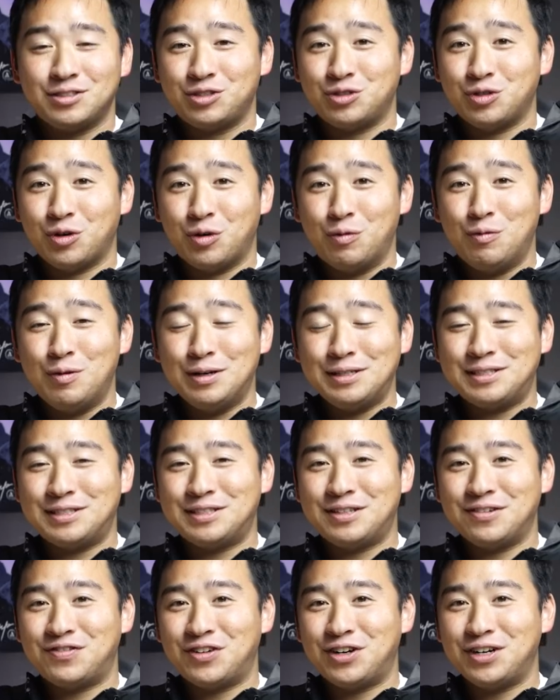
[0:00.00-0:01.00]
So what's
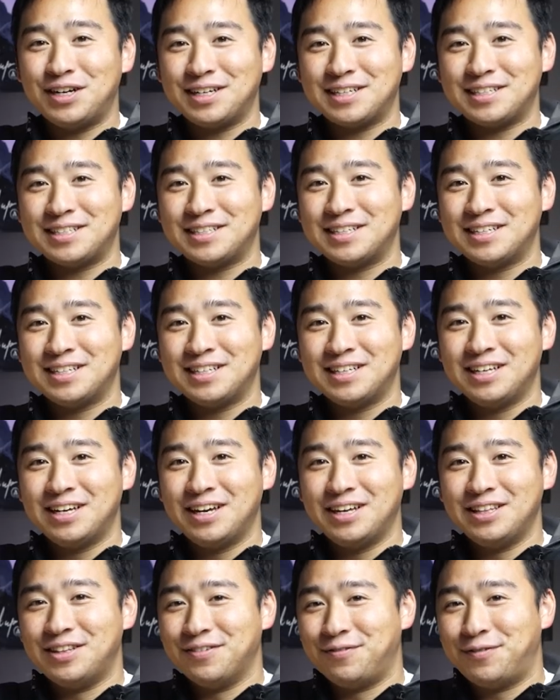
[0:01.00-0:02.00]
the verdict?
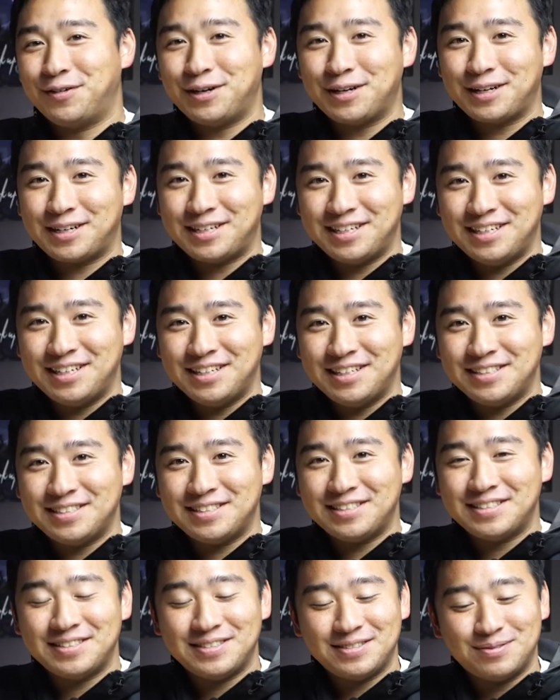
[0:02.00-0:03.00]
The verdict
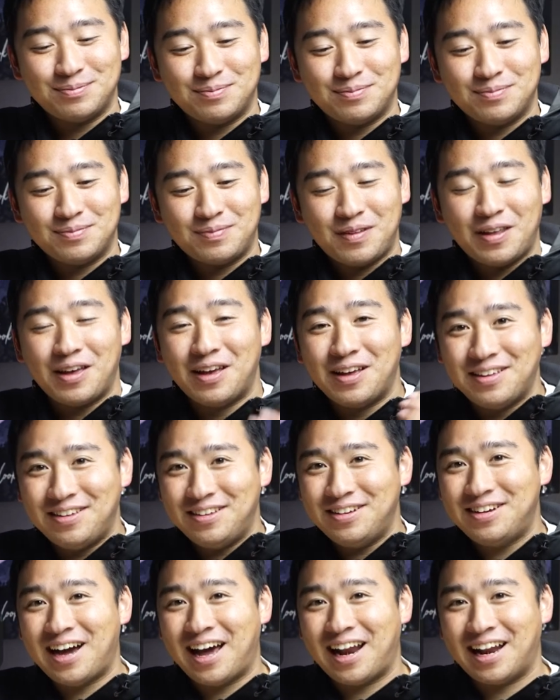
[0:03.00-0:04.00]
is
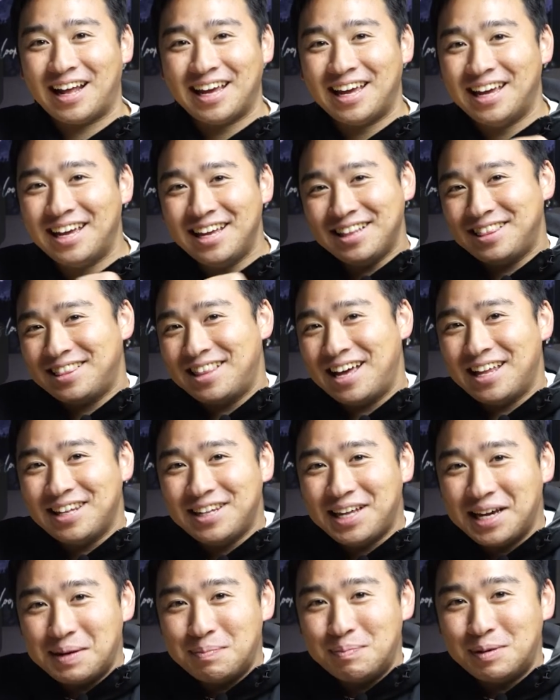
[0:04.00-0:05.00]
you gotta hit
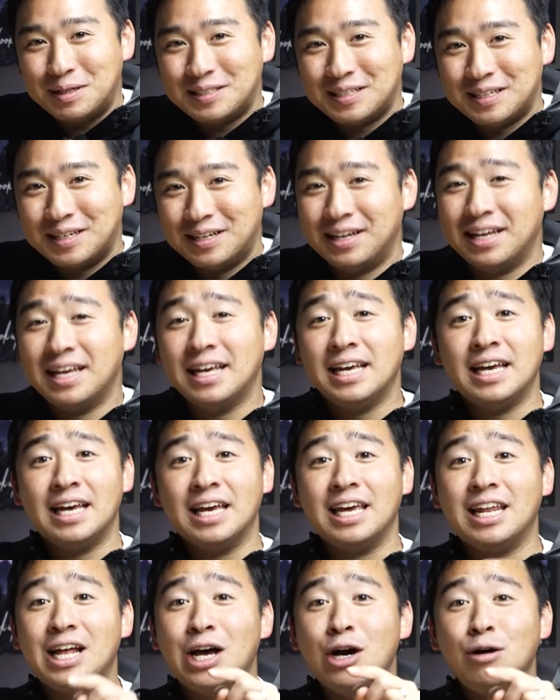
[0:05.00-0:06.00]
that like button.
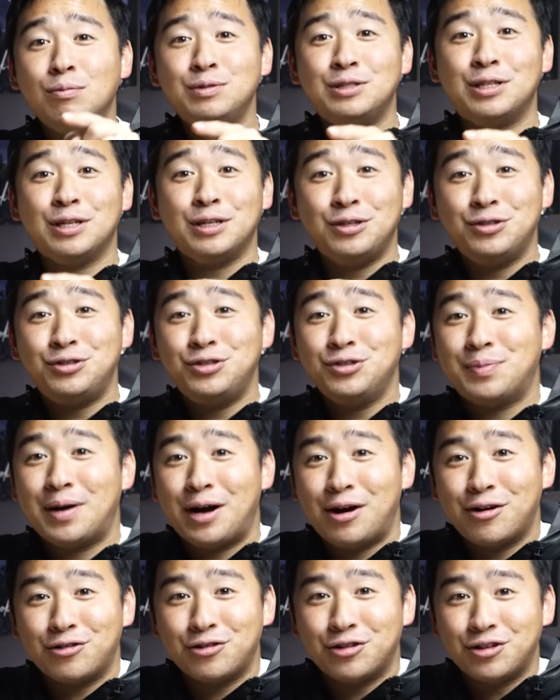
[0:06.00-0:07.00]
It helps the YouTube
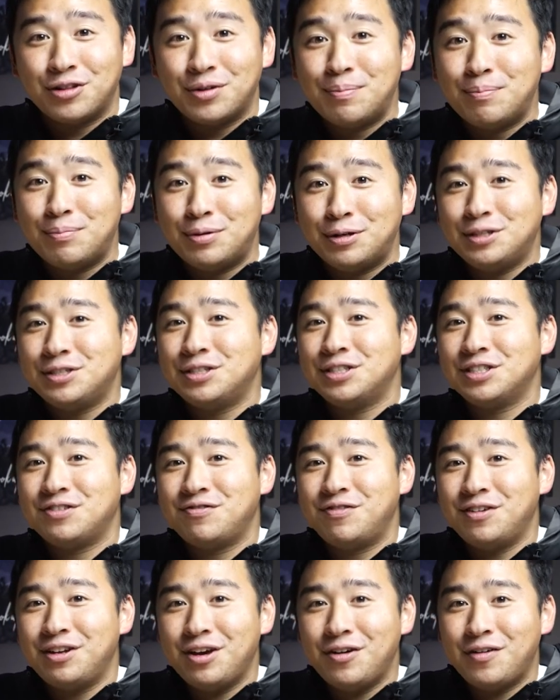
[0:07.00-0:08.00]
algorithm push this
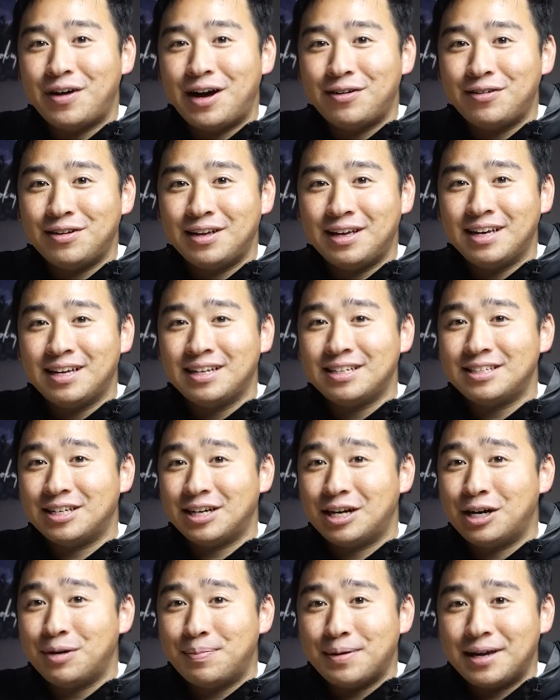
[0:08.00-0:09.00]
video out
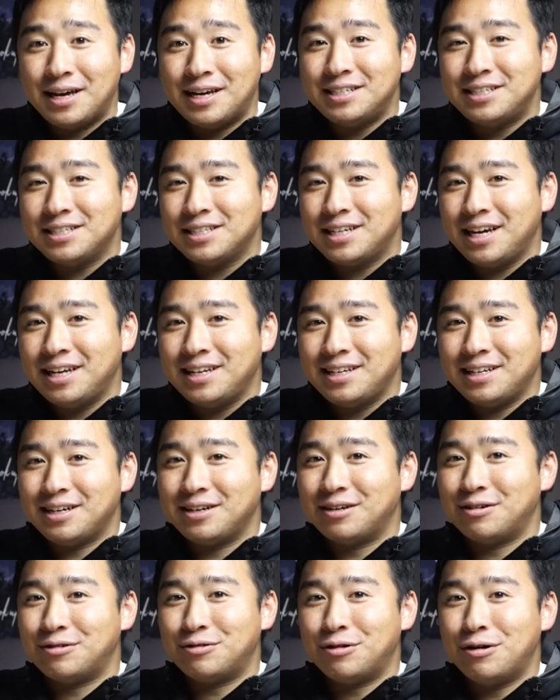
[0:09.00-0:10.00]
to help educate
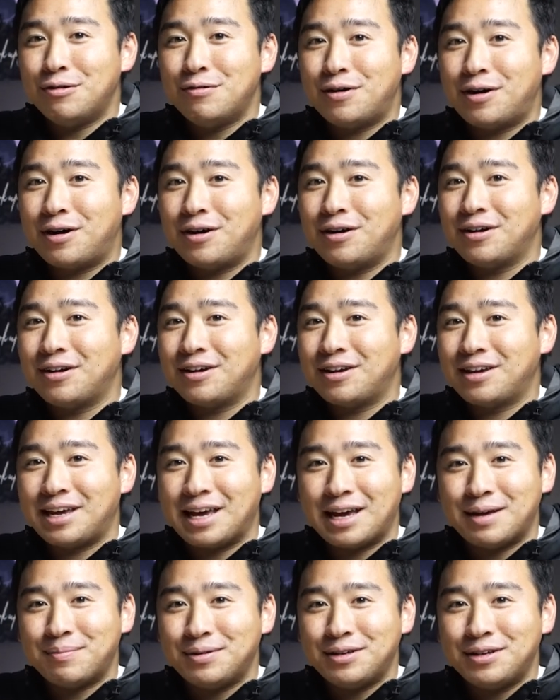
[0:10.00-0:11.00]
and grow our
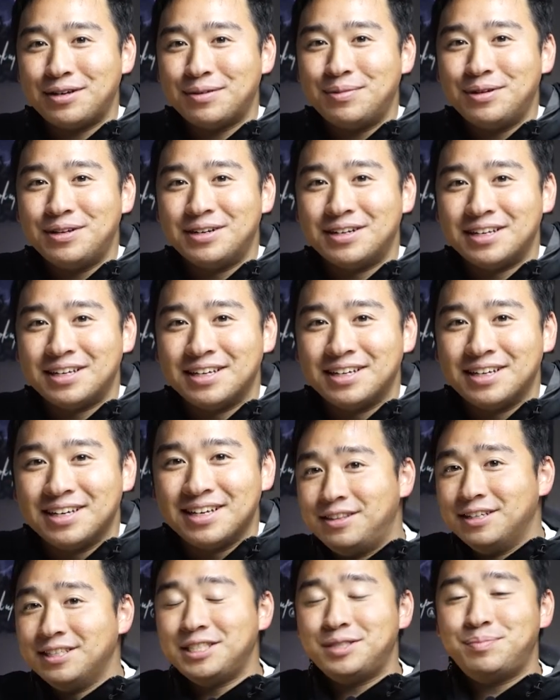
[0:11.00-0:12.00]
camping community.
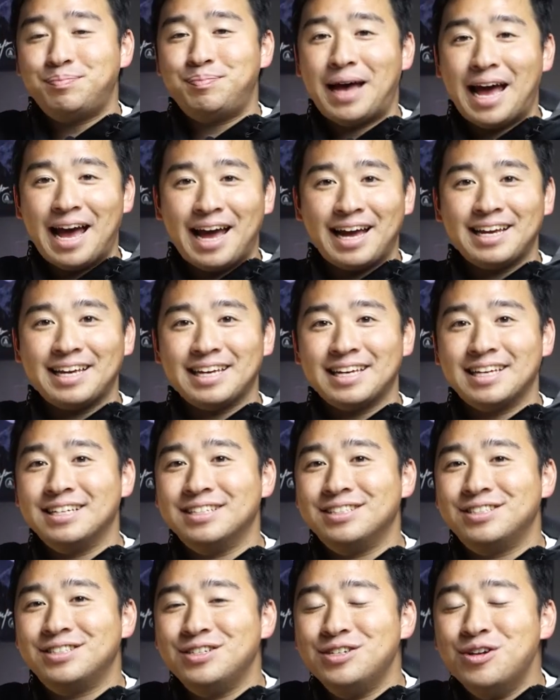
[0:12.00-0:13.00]
This bag
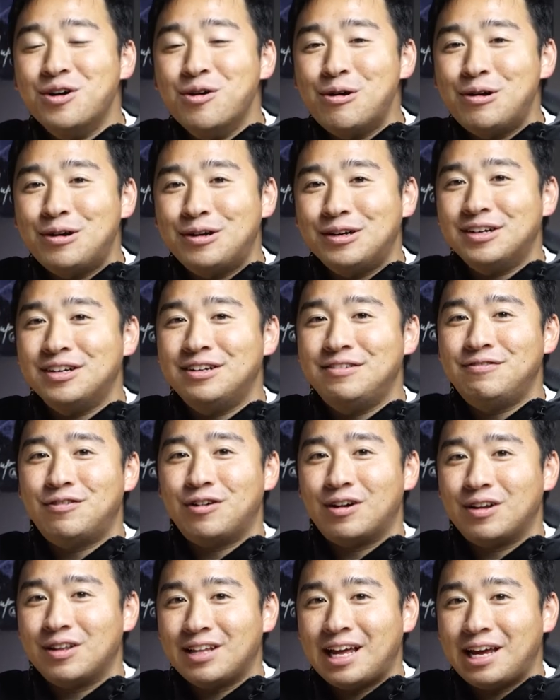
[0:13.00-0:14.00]
is no good
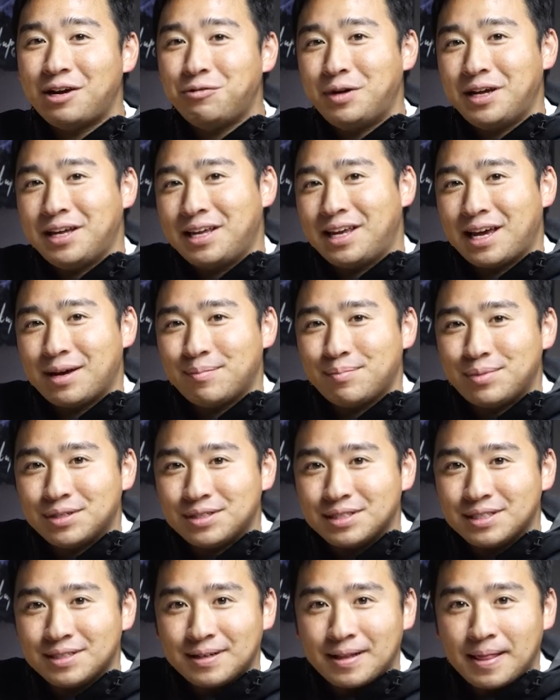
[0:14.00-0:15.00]
for lightweight
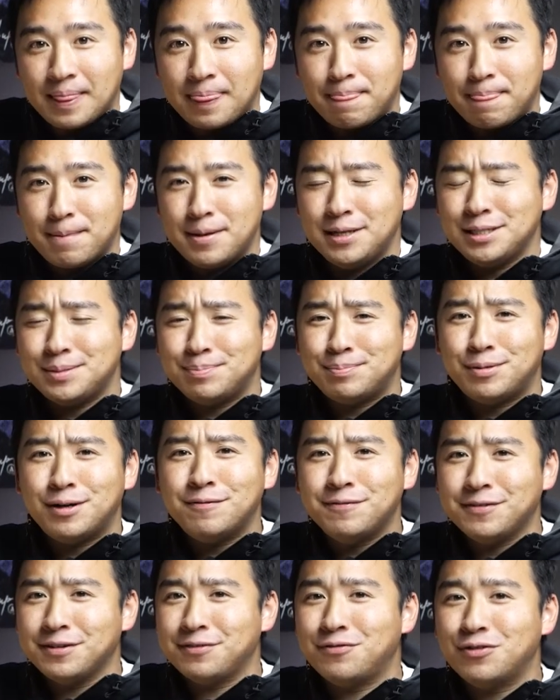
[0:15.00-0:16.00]
campers. It's
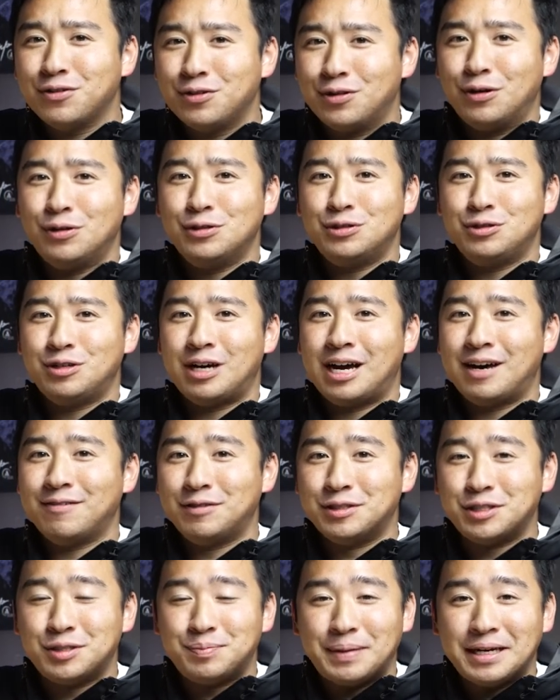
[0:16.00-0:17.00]
perfect for those who
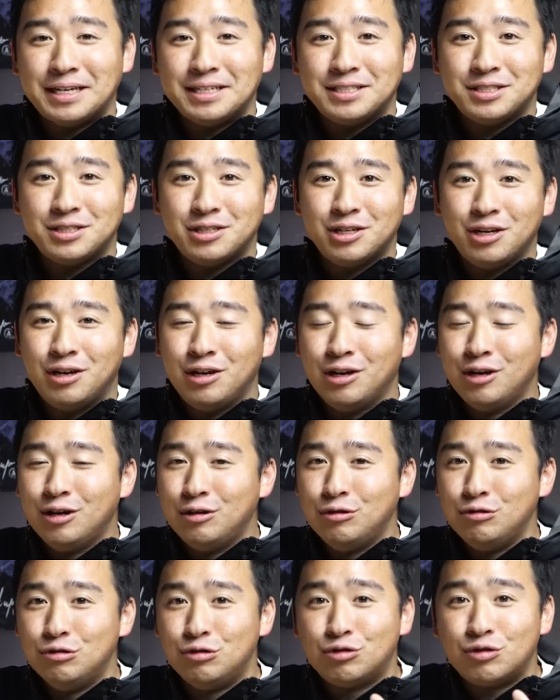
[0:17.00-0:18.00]
have the space,
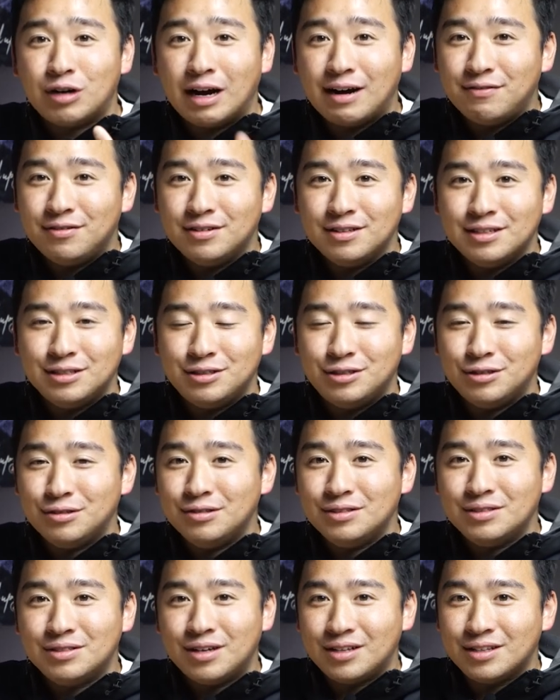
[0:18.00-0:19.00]
who travel in
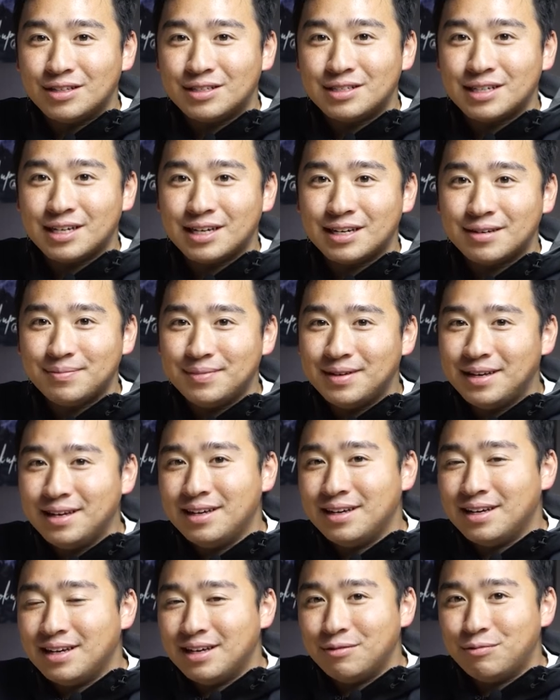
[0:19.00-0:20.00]
twos all the time,
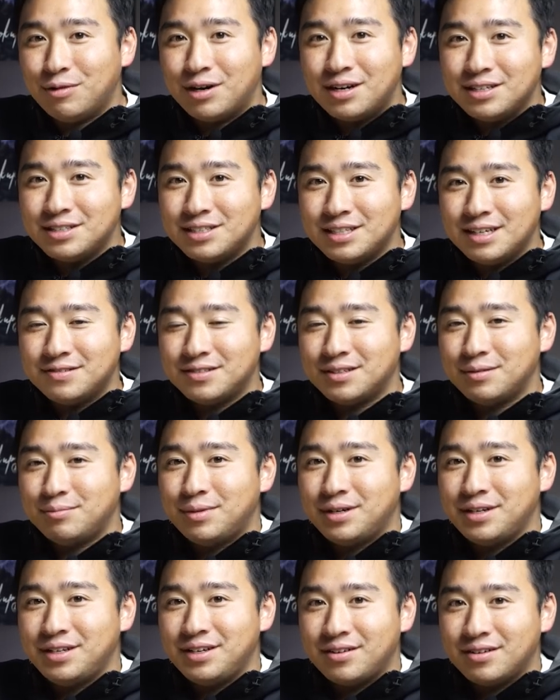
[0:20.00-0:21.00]
and want to save
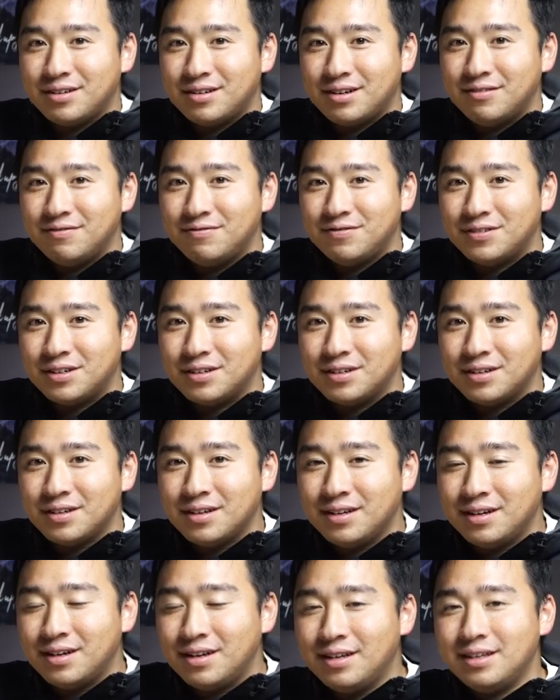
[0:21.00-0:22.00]
some money on comfort.
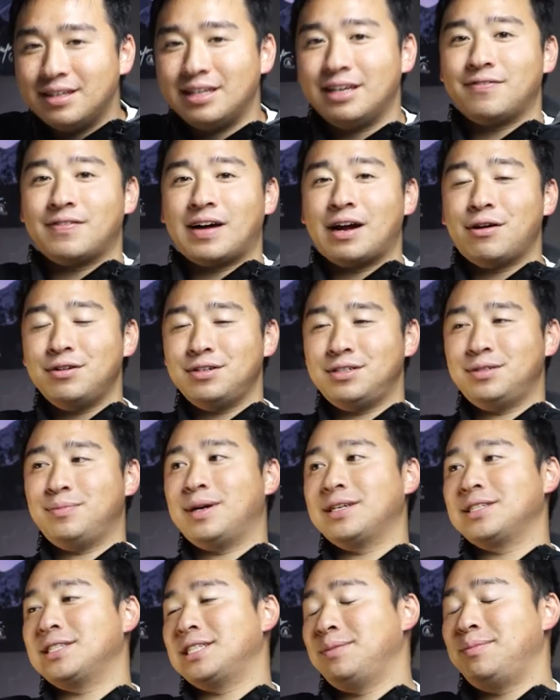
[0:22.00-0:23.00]
If I were to
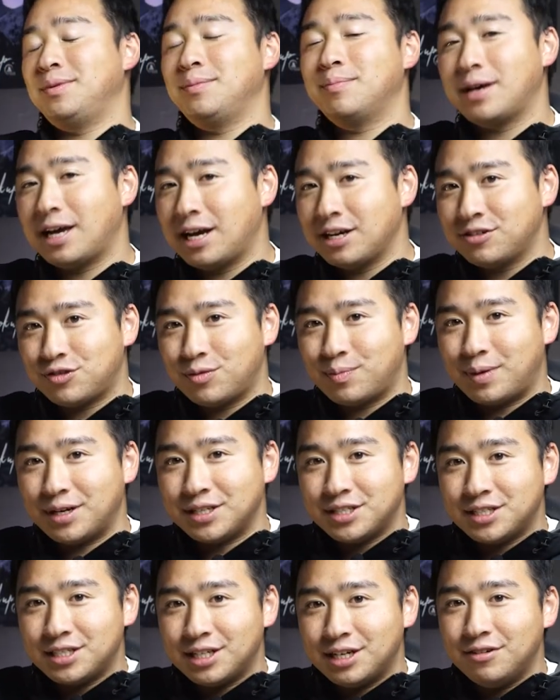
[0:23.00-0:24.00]
buy sleeping bags for
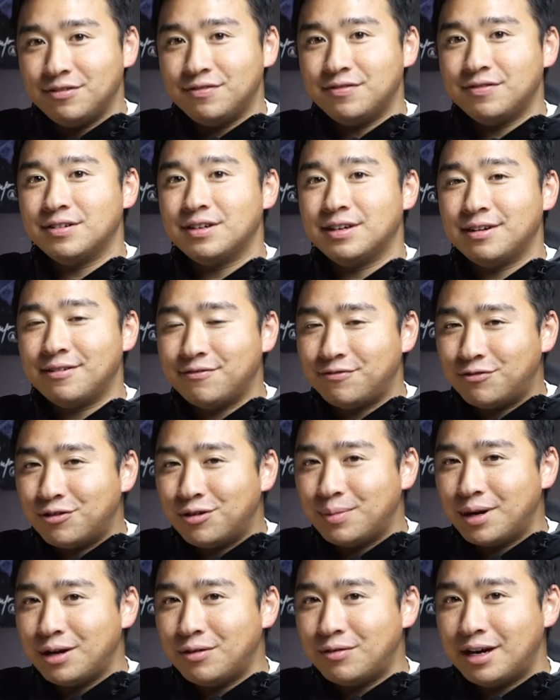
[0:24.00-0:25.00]
myself and
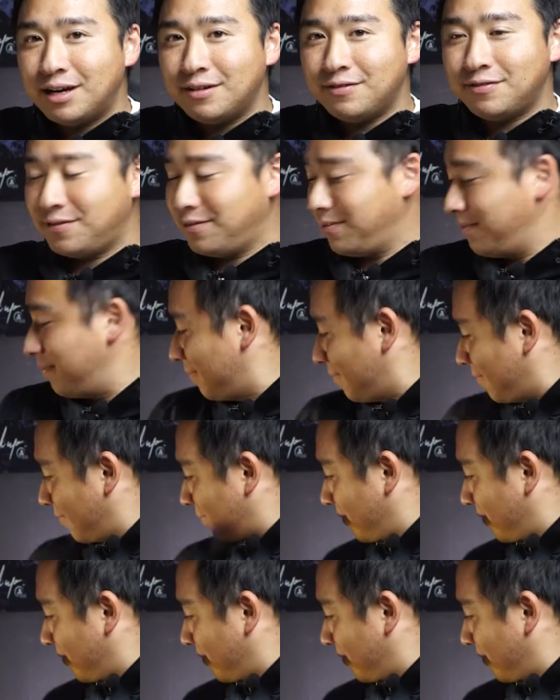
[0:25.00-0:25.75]
for my wife,